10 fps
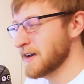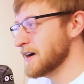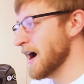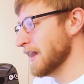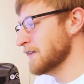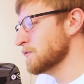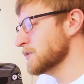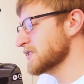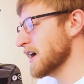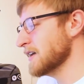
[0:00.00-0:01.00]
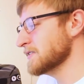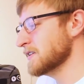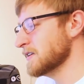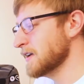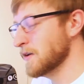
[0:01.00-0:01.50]
I live in
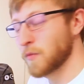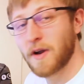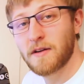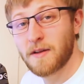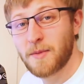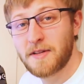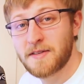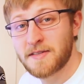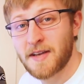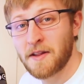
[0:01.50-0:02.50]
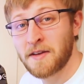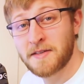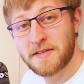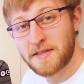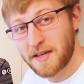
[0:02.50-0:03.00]
Wisconsin and we are limited to selling
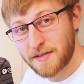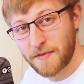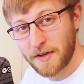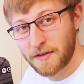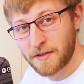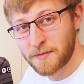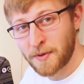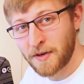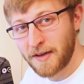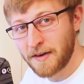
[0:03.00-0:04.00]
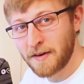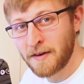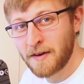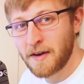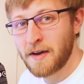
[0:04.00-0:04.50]
6 vehicles per
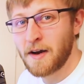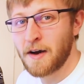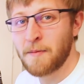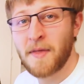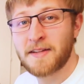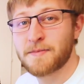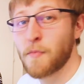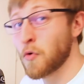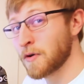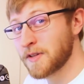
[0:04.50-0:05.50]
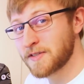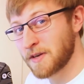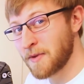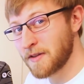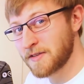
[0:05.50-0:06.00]
year. That's more than
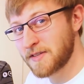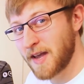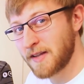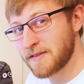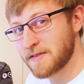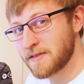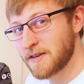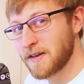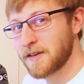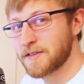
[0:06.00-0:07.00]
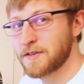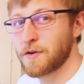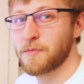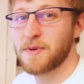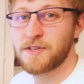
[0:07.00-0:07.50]
some other states,
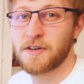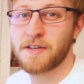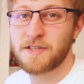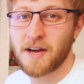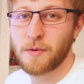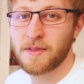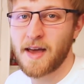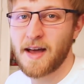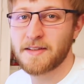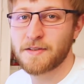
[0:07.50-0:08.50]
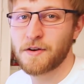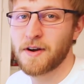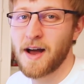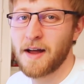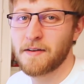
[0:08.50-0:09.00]
so be sure to check with that so you're
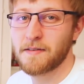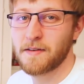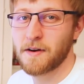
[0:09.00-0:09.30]
not,